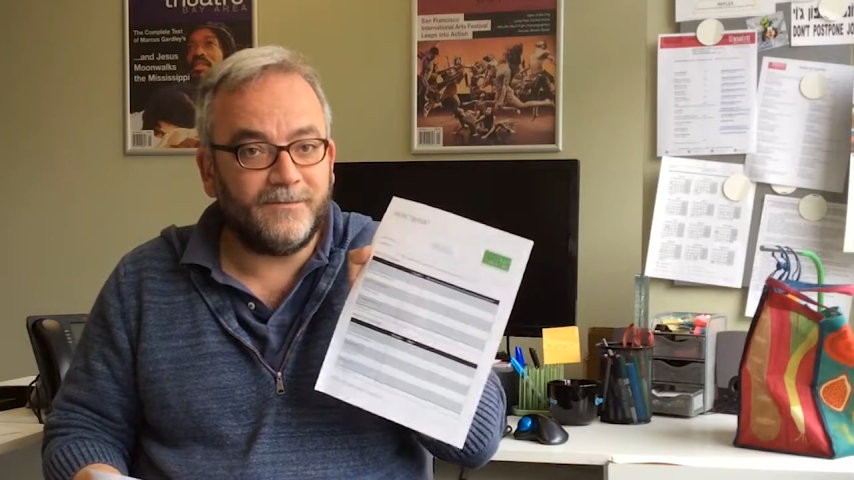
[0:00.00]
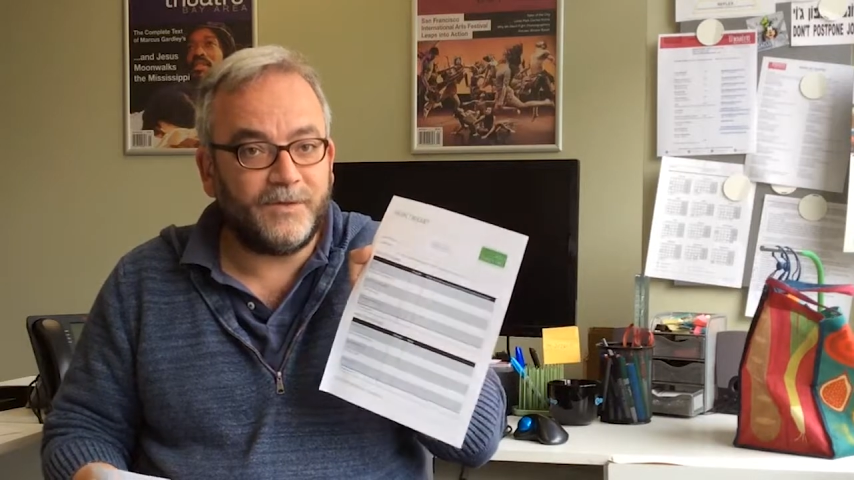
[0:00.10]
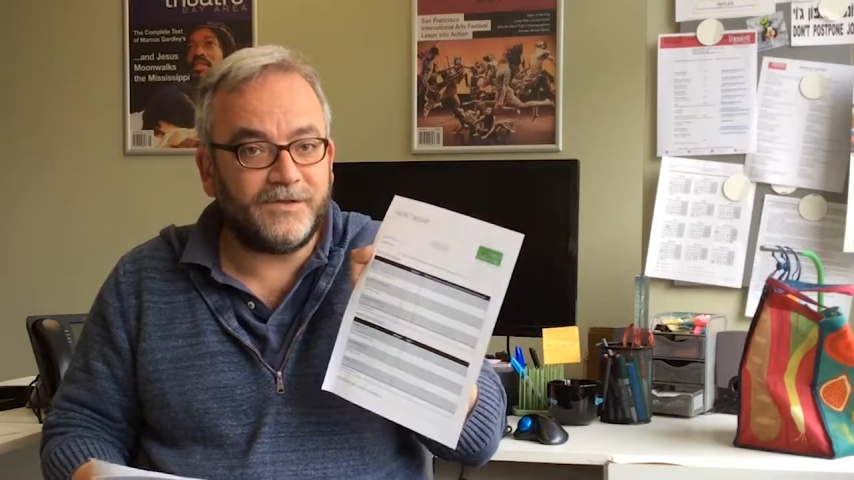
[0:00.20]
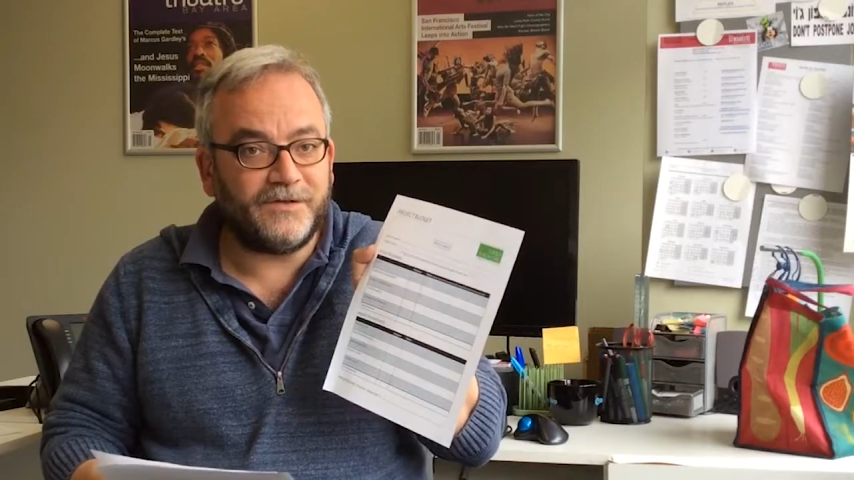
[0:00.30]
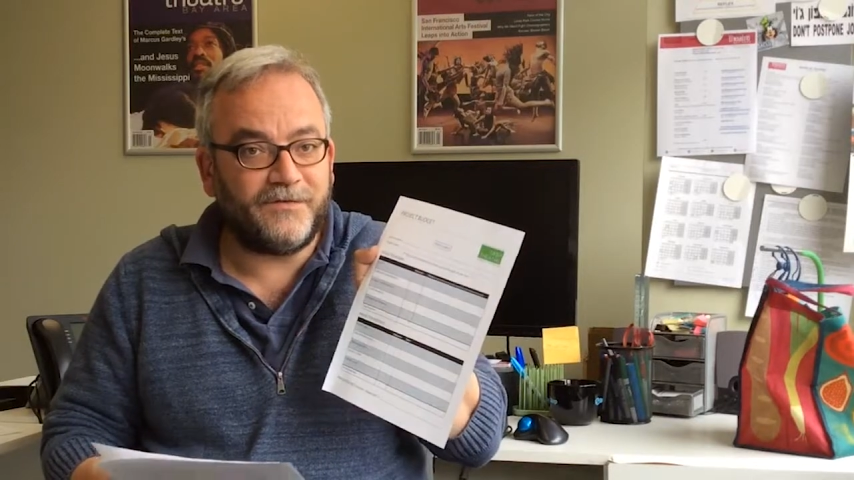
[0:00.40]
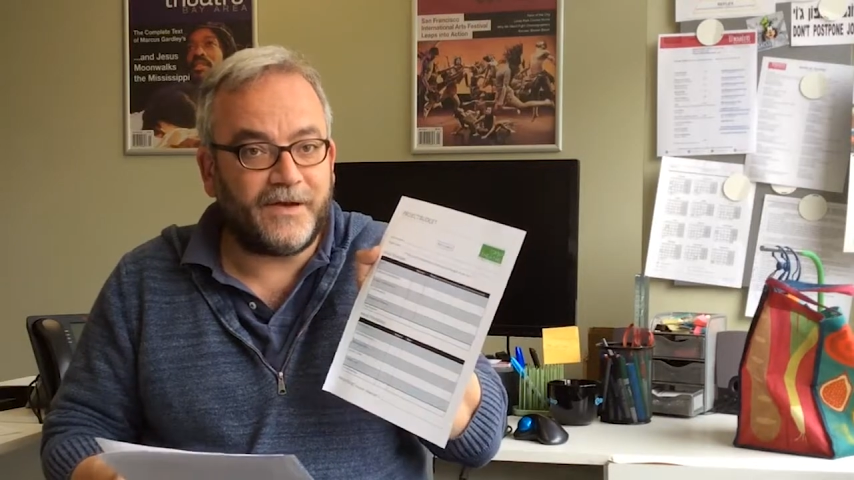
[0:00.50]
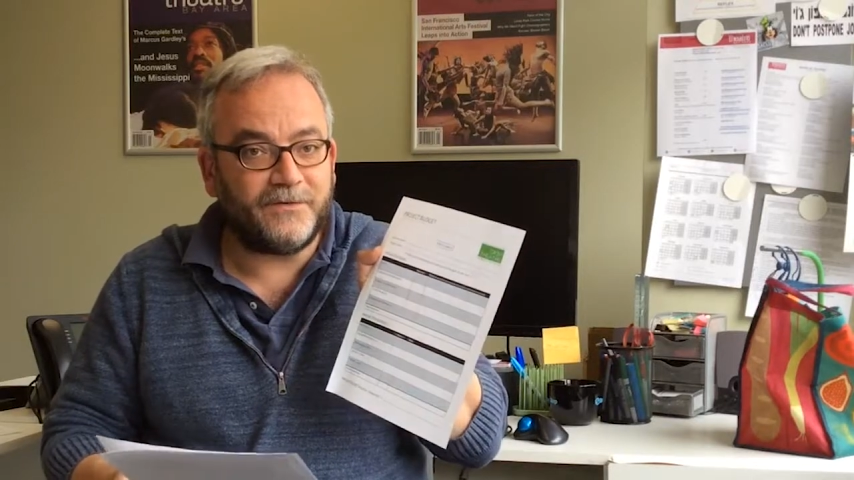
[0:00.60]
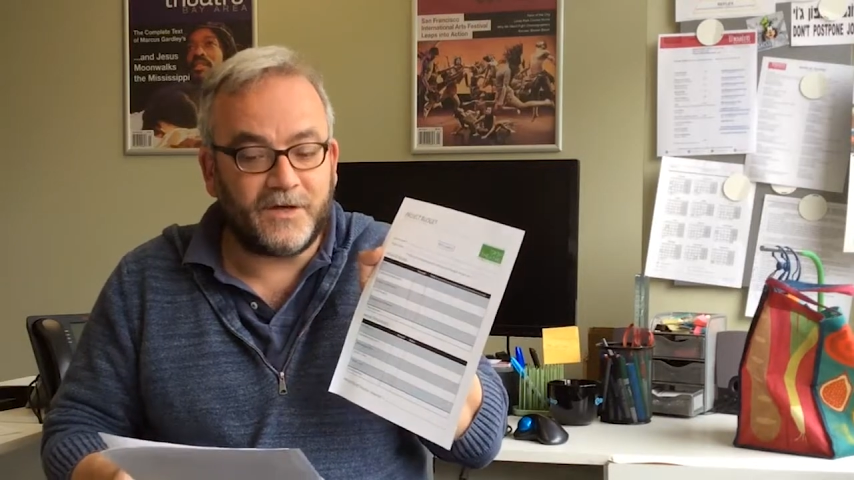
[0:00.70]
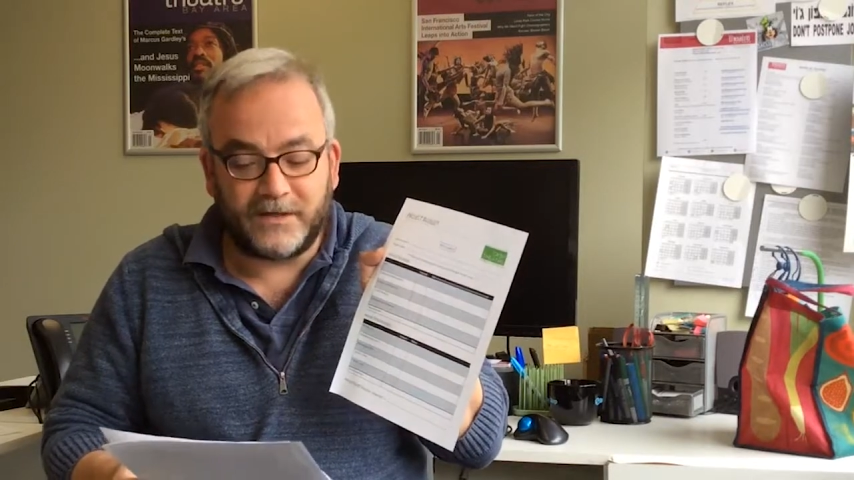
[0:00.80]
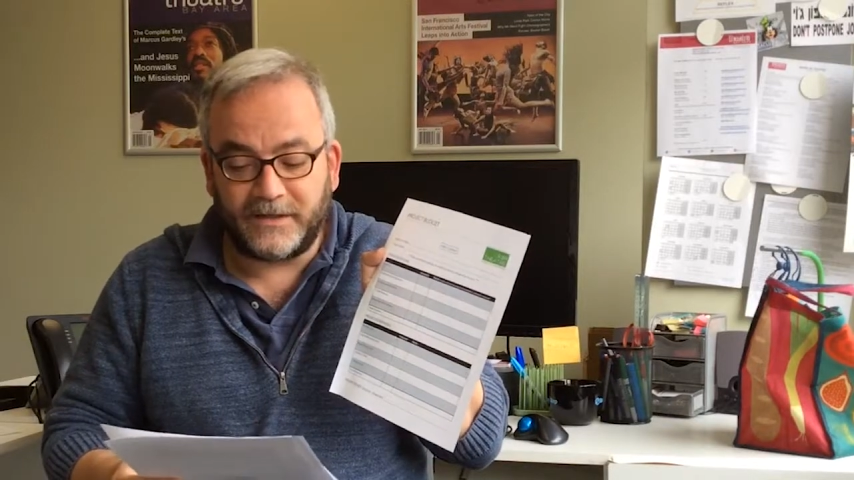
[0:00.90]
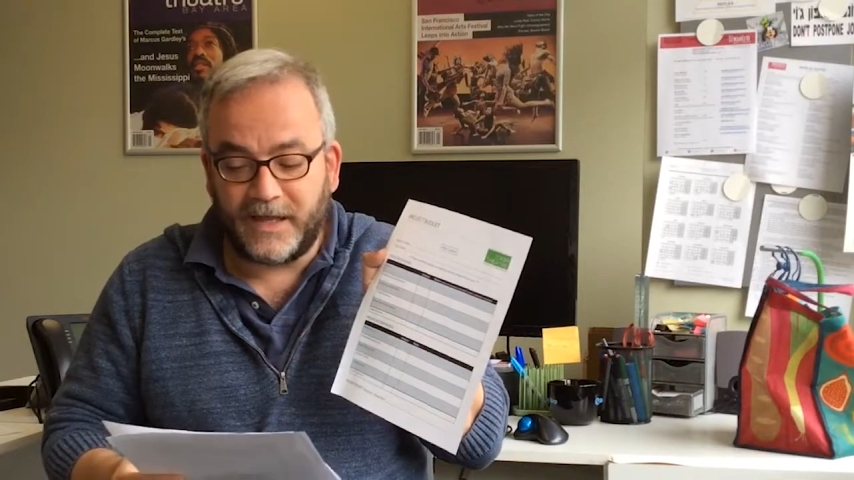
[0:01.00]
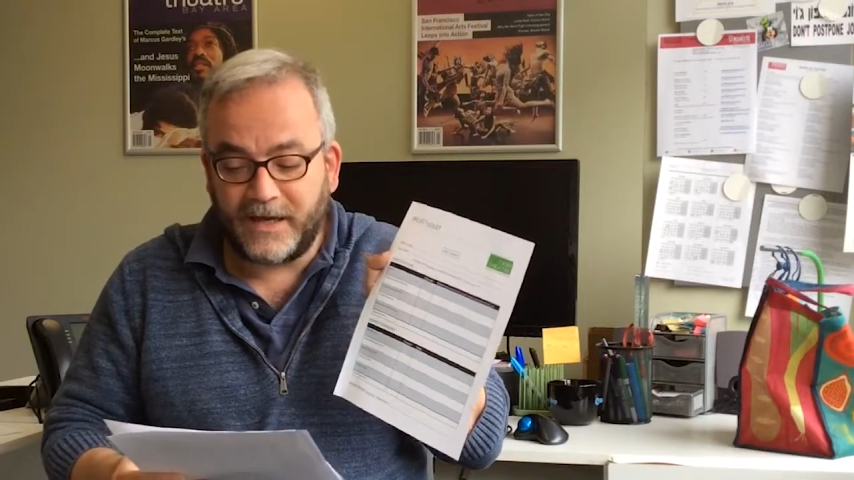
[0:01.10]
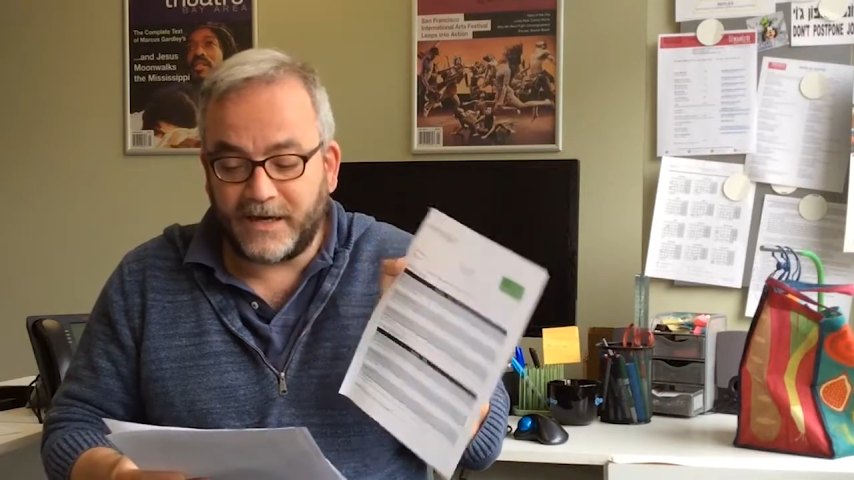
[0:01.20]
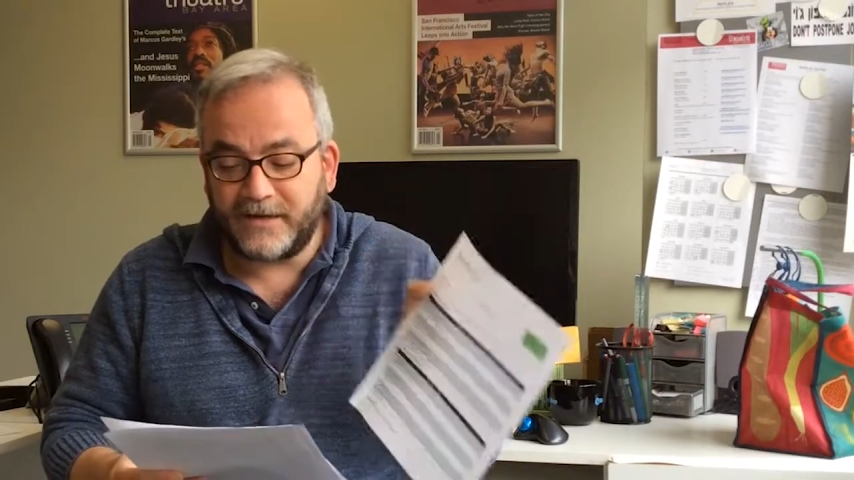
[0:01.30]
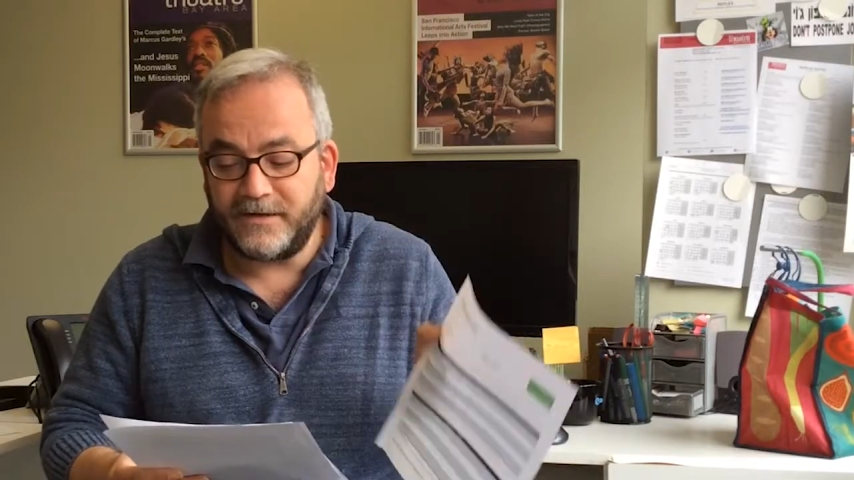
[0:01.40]
which is found
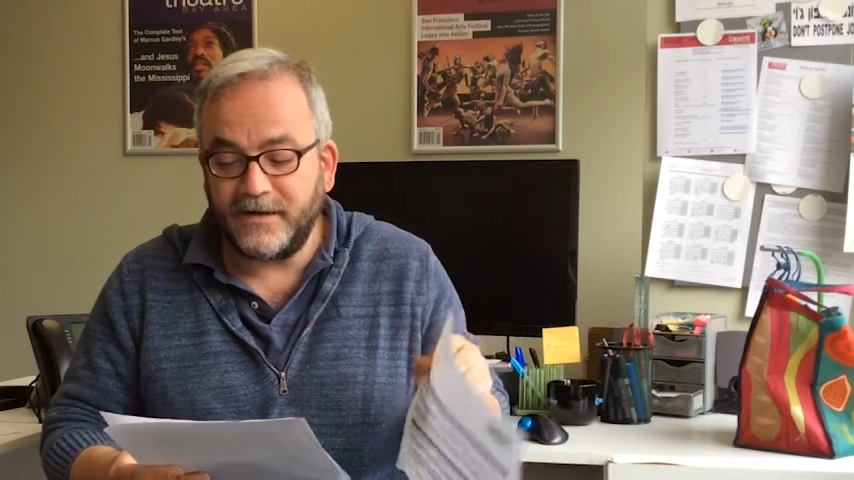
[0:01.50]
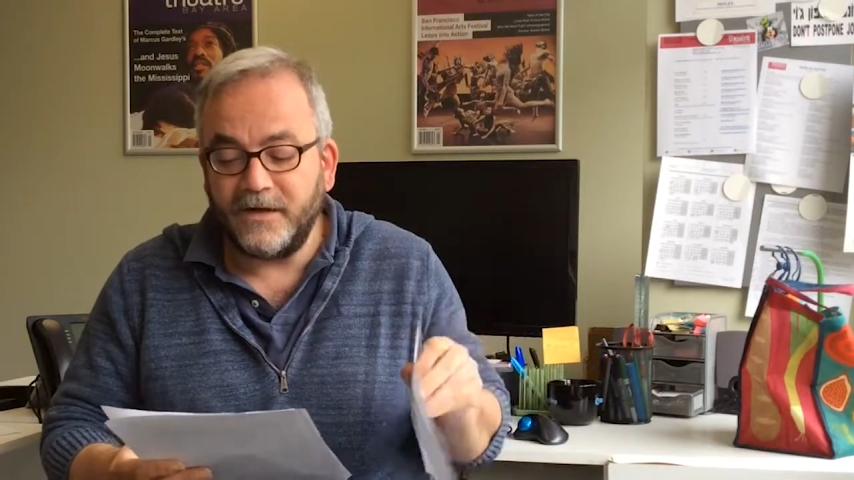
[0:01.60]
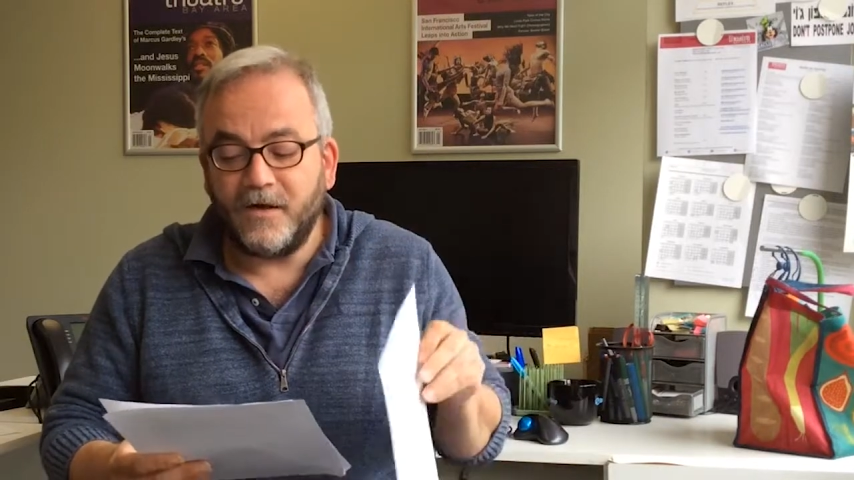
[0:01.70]
online,